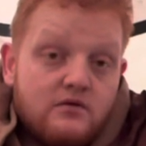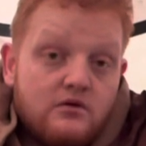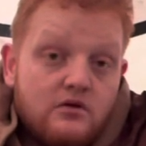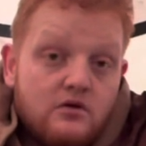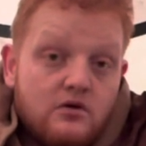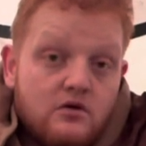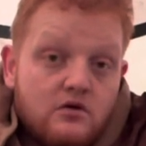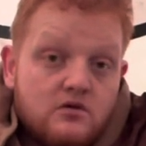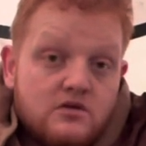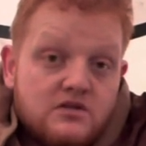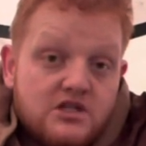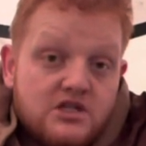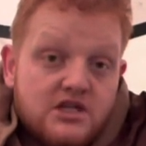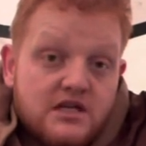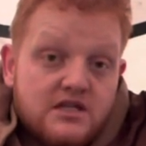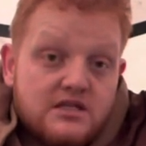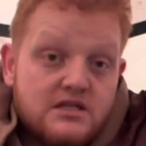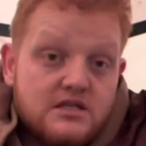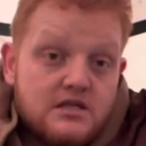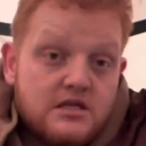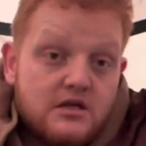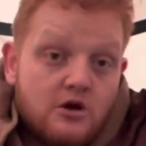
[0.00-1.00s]
your
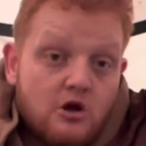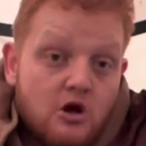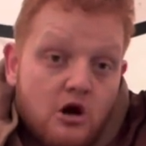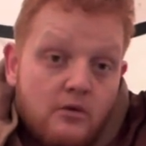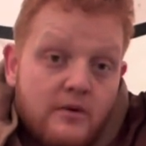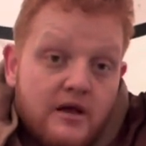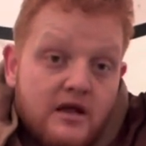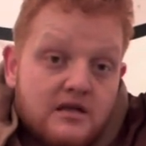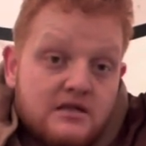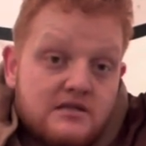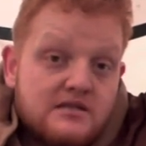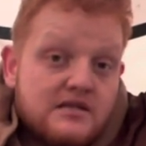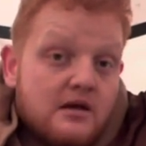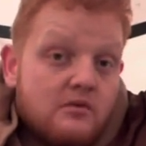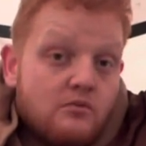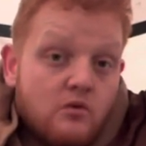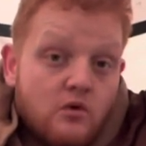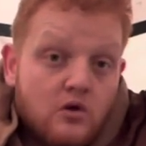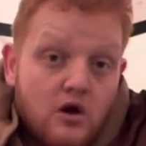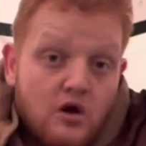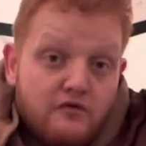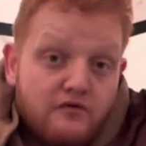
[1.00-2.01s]
suggestions in the comments, and
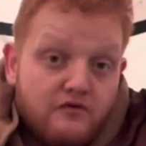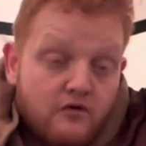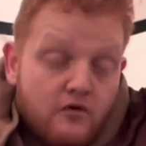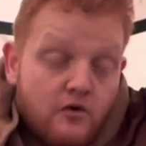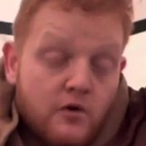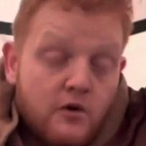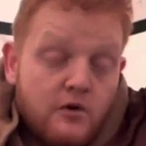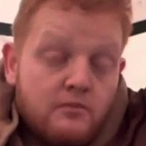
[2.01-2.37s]
we'll go through